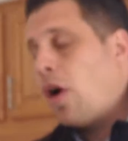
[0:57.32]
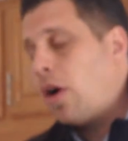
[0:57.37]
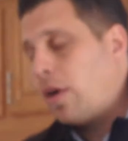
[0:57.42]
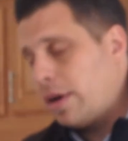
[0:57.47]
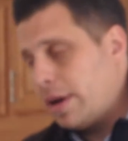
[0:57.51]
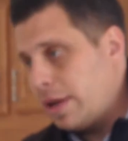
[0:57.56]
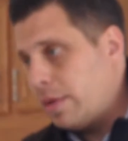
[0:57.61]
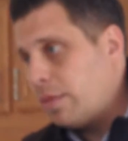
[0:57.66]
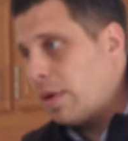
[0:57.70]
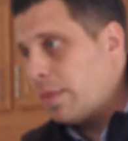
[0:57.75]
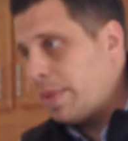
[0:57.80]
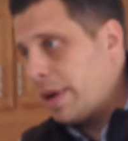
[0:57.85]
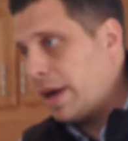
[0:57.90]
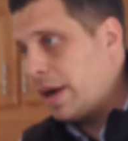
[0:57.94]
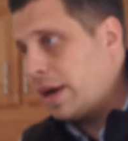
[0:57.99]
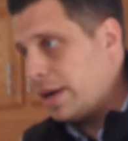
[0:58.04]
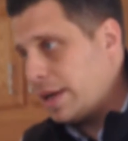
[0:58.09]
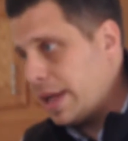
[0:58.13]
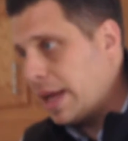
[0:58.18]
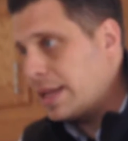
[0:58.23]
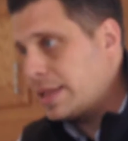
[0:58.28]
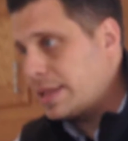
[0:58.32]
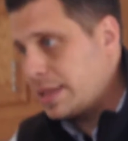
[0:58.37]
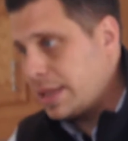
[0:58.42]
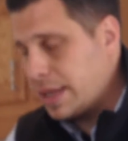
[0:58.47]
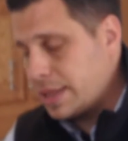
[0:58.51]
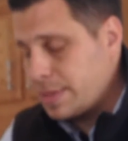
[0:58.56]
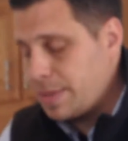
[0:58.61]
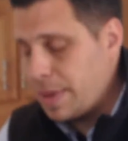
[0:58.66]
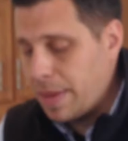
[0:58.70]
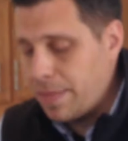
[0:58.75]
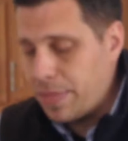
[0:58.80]
Already repaired, yes,
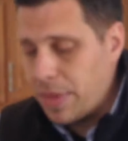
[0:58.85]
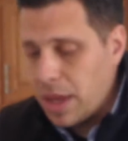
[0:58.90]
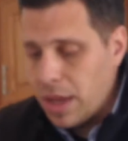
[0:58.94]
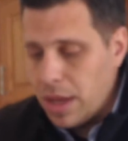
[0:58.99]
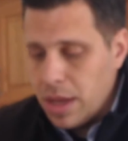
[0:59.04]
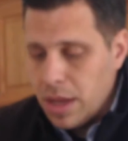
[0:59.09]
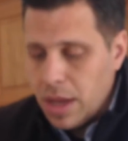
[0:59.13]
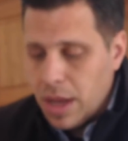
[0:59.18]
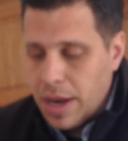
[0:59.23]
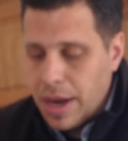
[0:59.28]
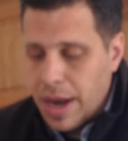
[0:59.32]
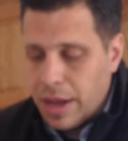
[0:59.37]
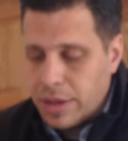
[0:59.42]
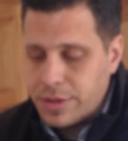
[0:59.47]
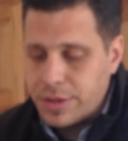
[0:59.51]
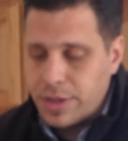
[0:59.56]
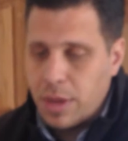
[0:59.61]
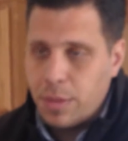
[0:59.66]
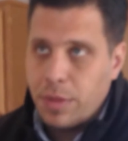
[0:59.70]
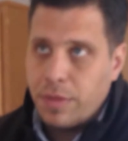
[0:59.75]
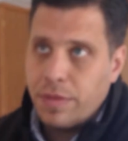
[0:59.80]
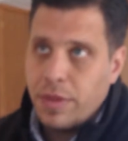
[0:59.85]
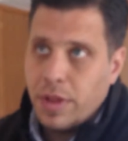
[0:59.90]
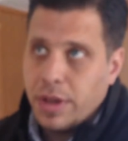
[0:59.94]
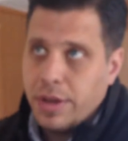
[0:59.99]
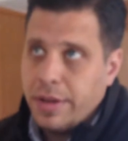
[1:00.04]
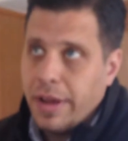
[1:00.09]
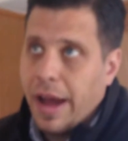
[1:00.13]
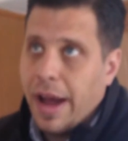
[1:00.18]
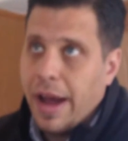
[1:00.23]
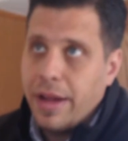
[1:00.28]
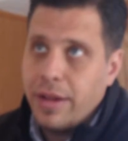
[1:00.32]
yes ma'am. Now some of the
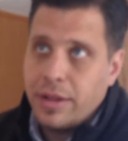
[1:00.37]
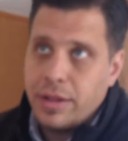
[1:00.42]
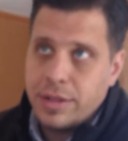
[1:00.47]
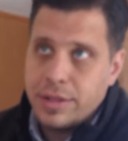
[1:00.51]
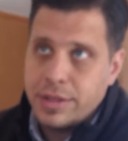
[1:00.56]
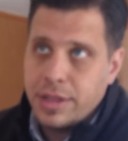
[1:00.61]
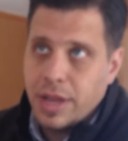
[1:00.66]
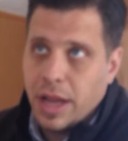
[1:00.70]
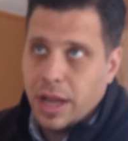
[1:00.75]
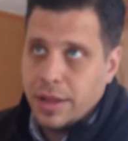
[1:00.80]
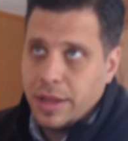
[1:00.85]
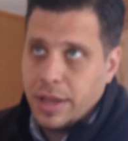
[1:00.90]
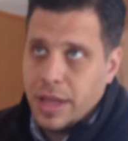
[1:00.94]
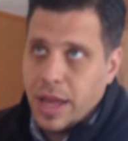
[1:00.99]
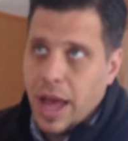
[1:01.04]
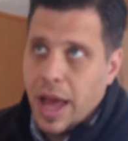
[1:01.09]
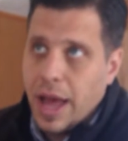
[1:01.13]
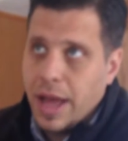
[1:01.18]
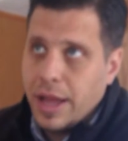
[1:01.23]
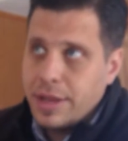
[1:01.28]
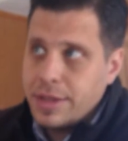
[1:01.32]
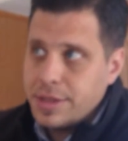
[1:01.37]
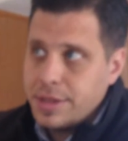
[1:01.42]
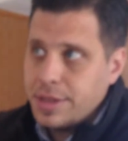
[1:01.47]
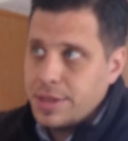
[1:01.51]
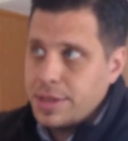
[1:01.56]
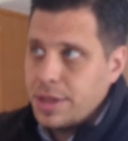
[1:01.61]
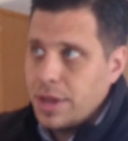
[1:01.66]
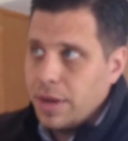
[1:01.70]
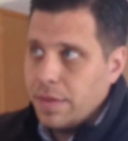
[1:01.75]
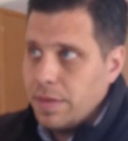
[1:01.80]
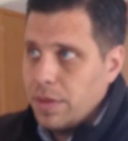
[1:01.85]
tiles on the
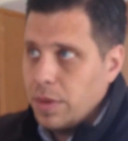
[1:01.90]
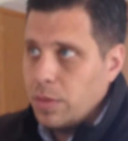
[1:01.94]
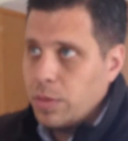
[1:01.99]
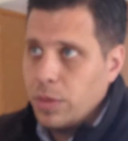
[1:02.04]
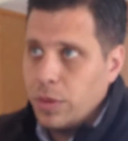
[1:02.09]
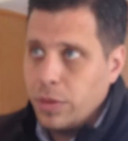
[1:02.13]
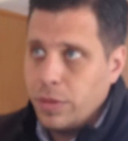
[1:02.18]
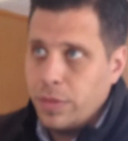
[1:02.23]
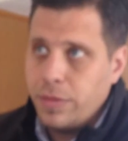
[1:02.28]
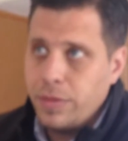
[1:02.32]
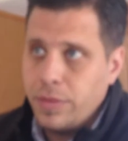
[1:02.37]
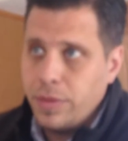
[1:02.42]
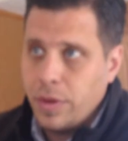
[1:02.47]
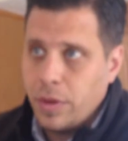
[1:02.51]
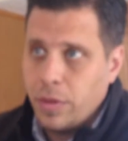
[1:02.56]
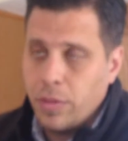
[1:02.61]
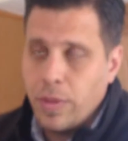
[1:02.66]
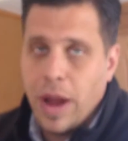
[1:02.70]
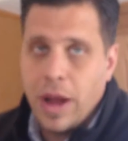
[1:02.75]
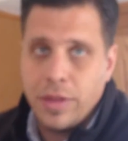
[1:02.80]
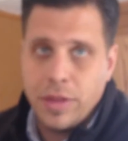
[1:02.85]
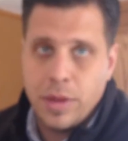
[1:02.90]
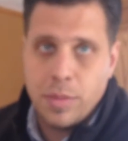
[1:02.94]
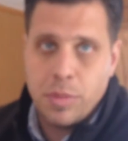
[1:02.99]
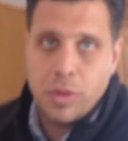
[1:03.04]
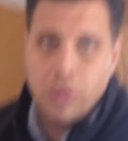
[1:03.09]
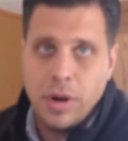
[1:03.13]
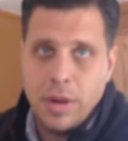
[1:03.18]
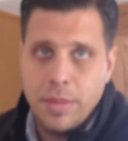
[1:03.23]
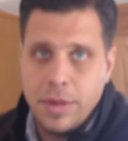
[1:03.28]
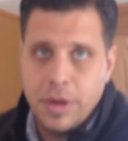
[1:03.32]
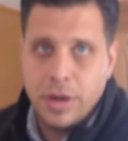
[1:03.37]
ends of the roof around the
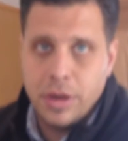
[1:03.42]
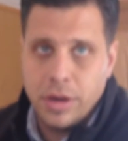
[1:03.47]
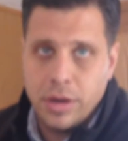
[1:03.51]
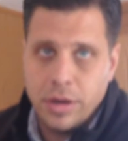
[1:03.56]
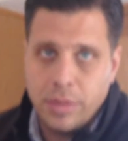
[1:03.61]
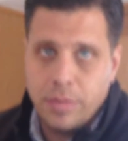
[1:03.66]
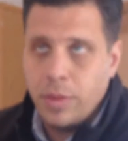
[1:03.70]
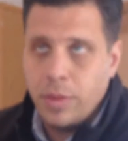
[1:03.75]
perimeter,